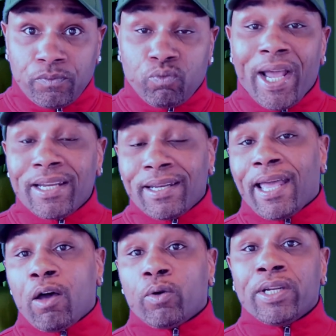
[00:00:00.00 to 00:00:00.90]
Right
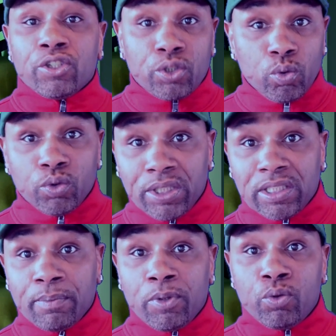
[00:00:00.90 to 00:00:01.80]
now in the school
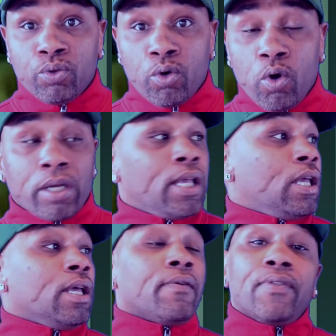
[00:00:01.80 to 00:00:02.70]
system in New York,
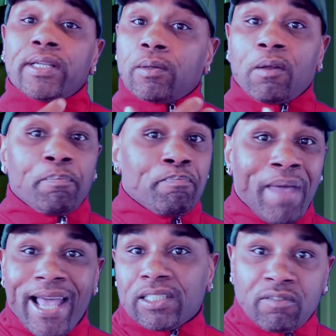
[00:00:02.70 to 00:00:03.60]
there's a
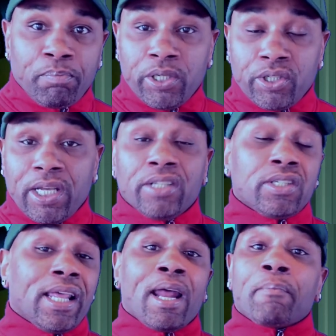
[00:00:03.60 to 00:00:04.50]
massive budget cuts,
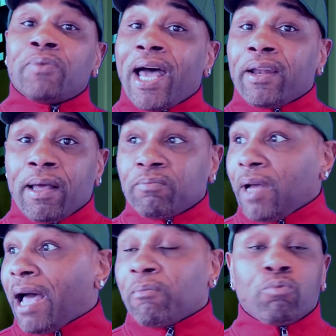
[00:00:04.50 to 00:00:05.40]
and
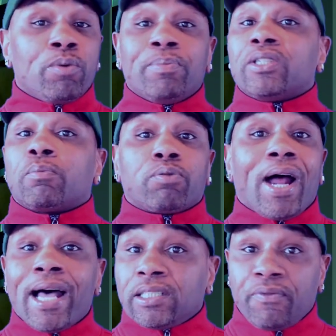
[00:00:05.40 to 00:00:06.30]
I would be
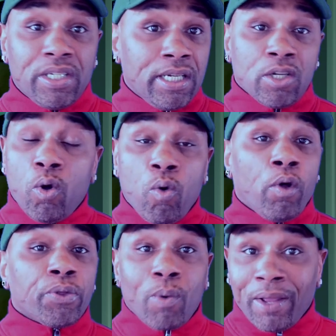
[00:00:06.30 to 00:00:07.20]
surprised if it didn't go
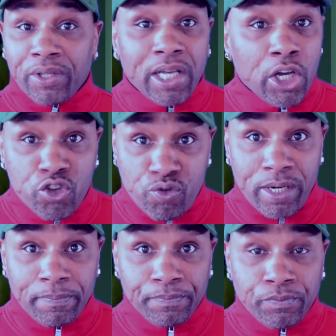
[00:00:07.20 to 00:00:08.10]
on throughout the country.
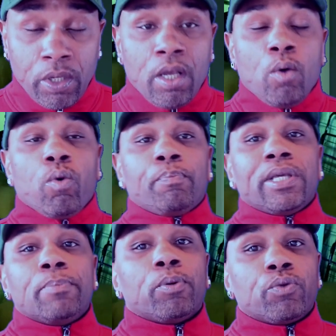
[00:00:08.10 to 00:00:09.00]
What
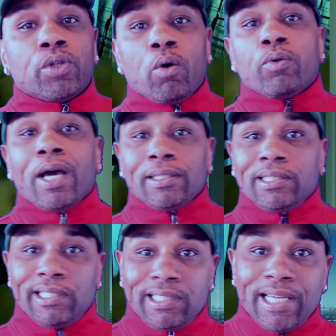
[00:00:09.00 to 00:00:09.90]
people don't
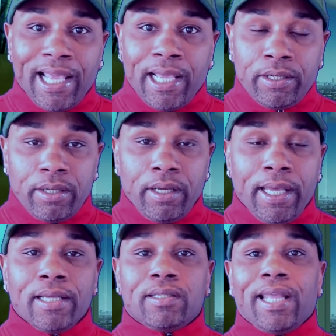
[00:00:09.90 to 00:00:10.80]
understand
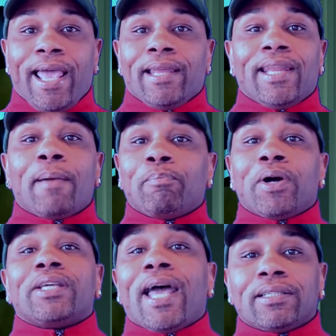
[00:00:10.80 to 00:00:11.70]
is that that
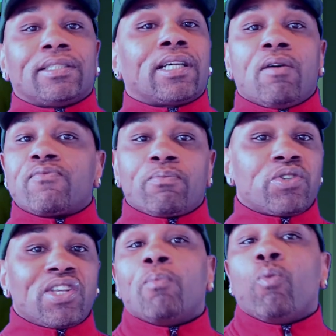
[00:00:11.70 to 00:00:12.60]
money has to come from
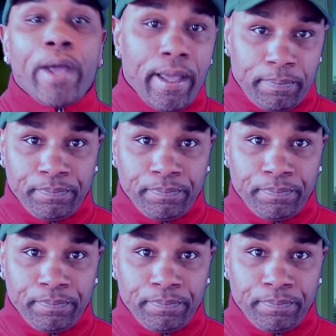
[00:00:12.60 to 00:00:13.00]
somewhere.